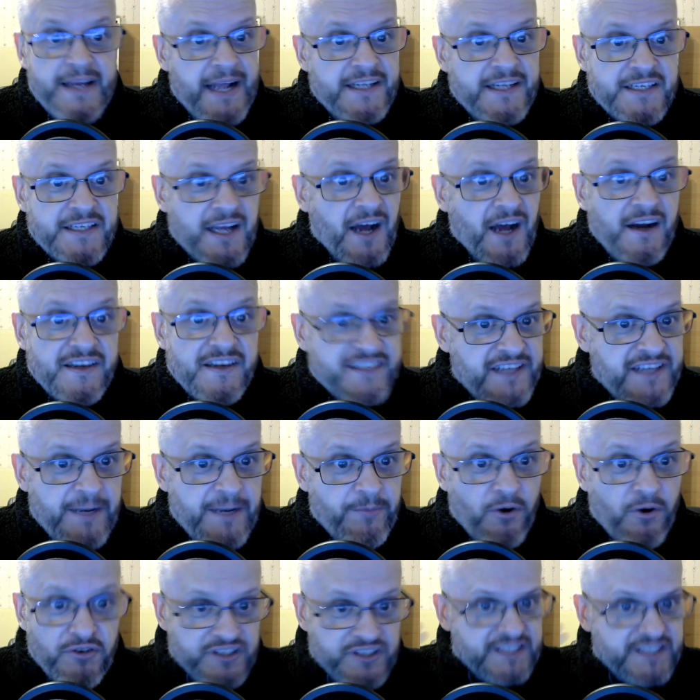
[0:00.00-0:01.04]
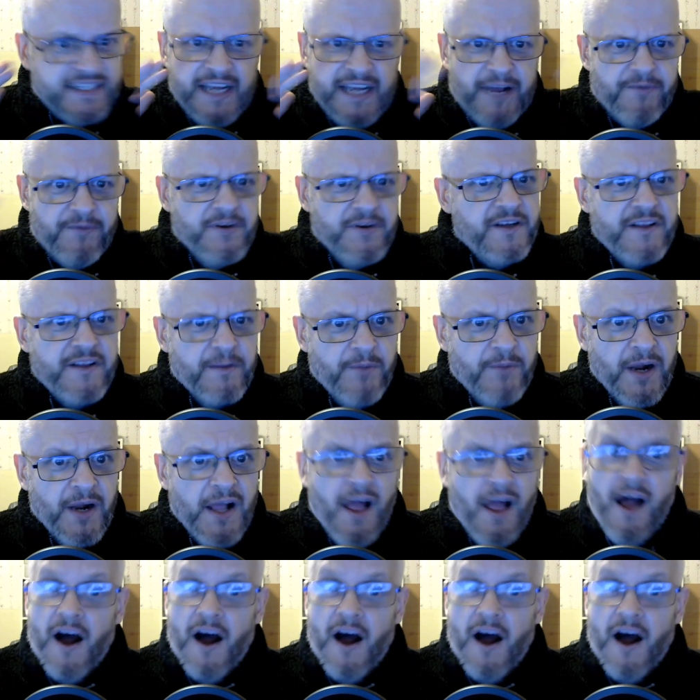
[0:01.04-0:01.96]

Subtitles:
needs cars anymore. Just get rid of them.